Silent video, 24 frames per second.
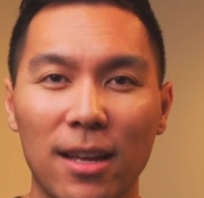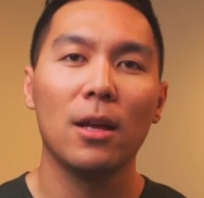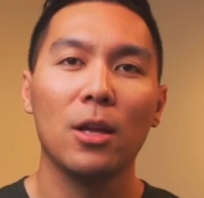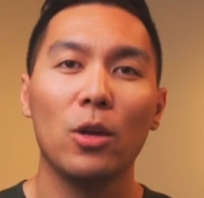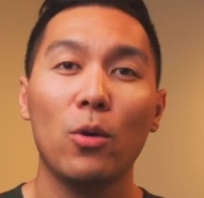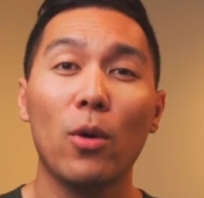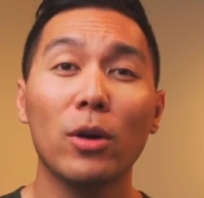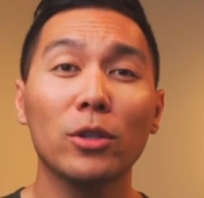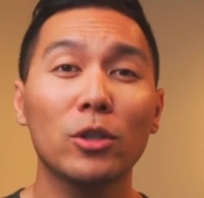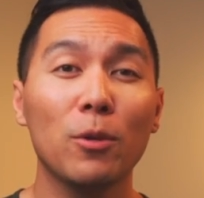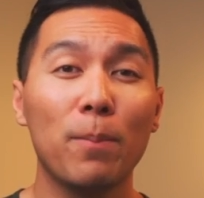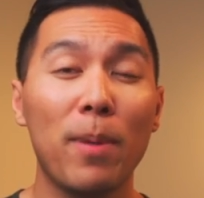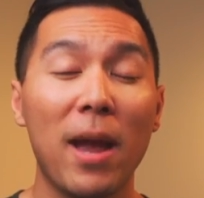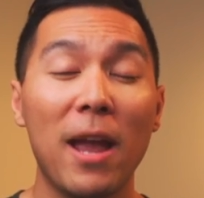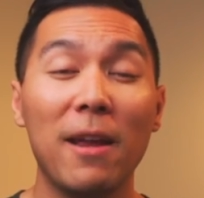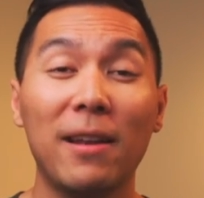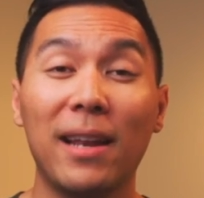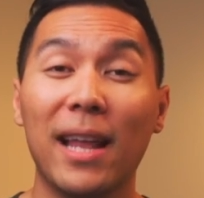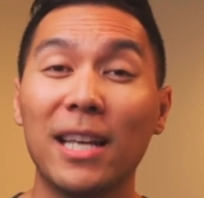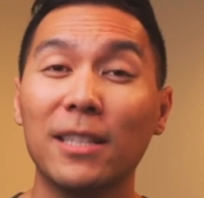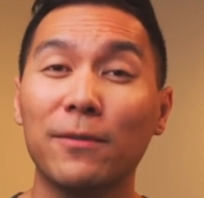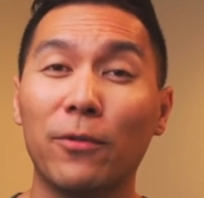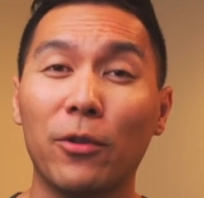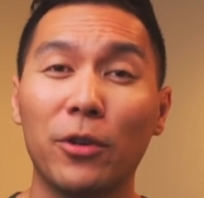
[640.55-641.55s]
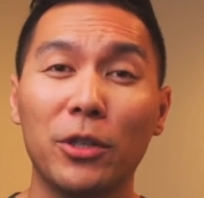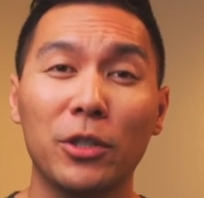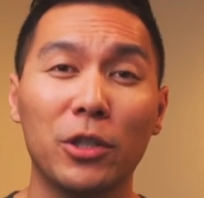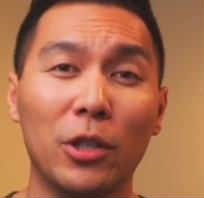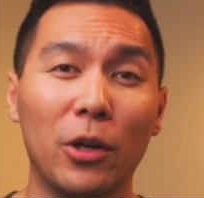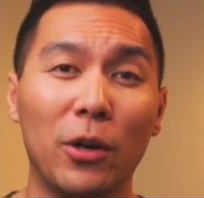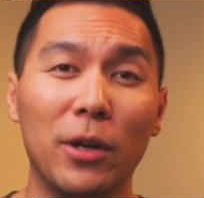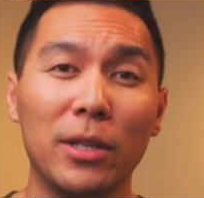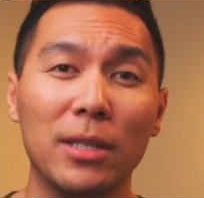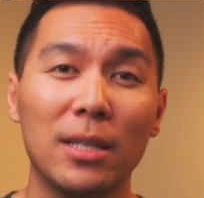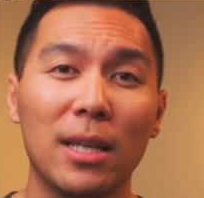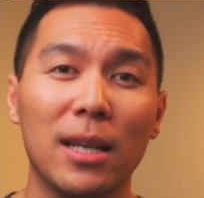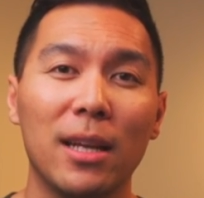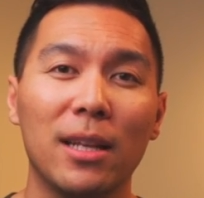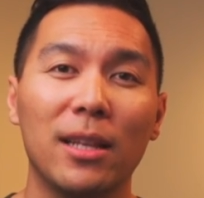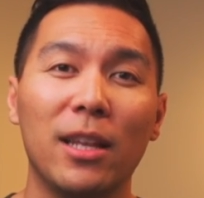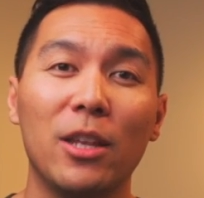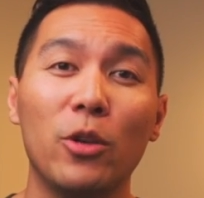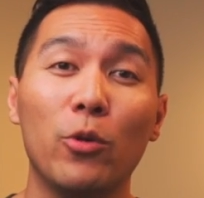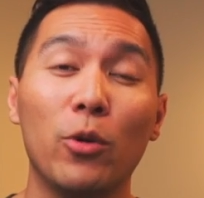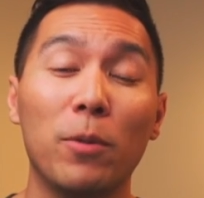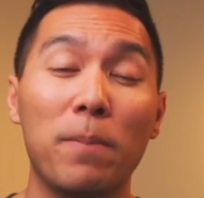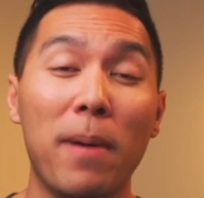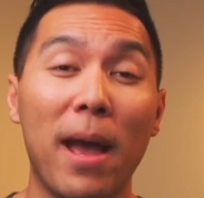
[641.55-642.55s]
You also pay less for insurance
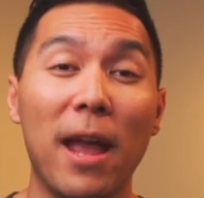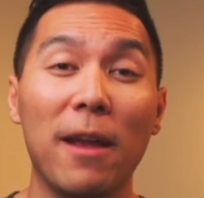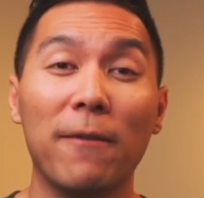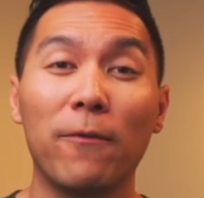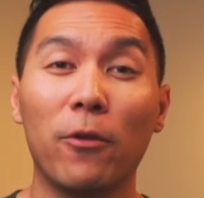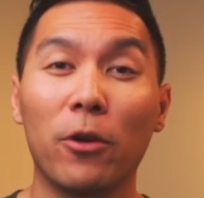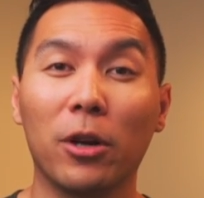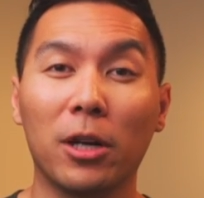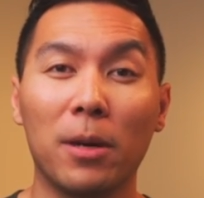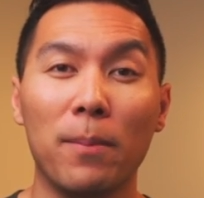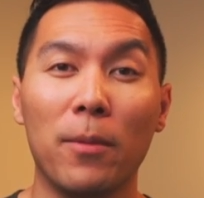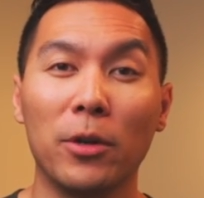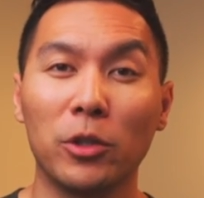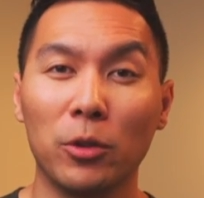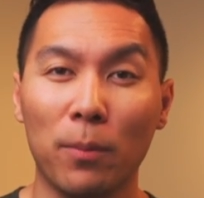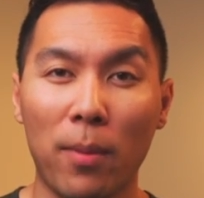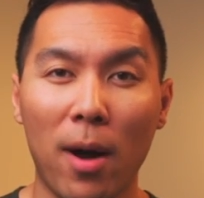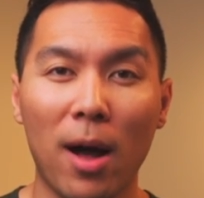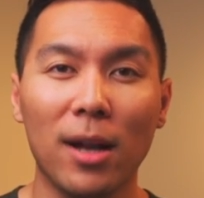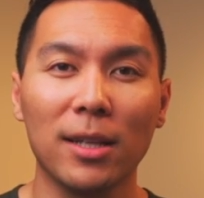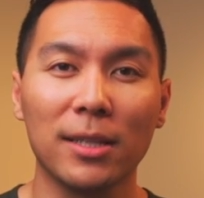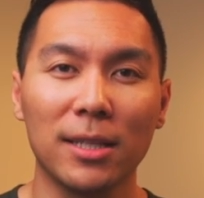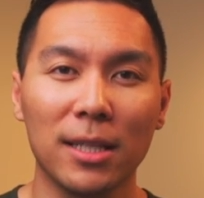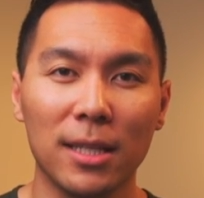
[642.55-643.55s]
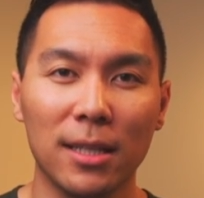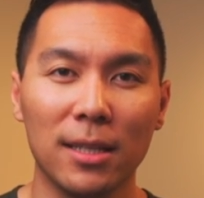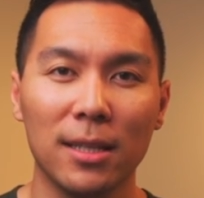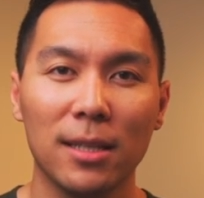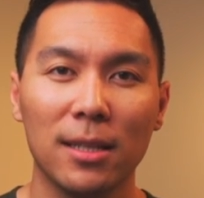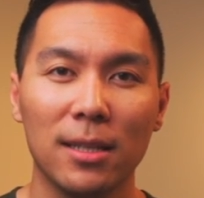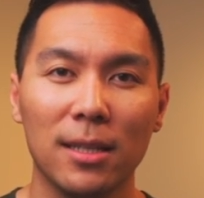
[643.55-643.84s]
than you would pay for a commercial policy.